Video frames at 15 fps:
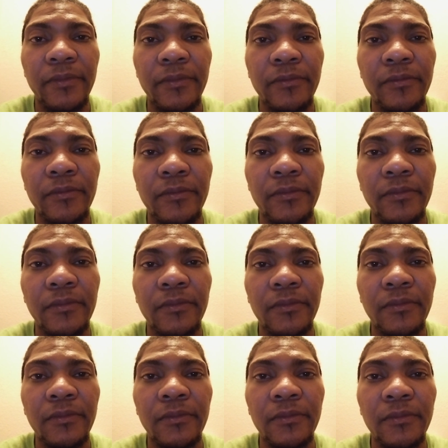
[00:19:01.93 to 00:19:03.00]

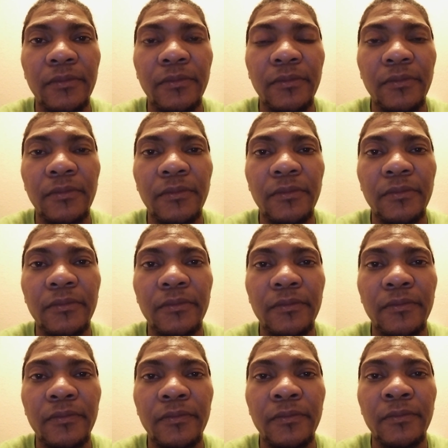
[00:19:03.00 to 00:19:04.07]

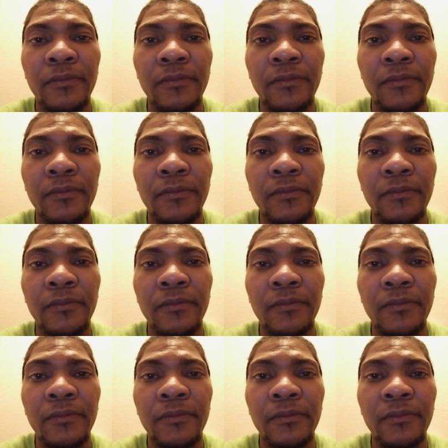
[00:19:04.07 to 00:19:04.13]
No one is speaking in this clip.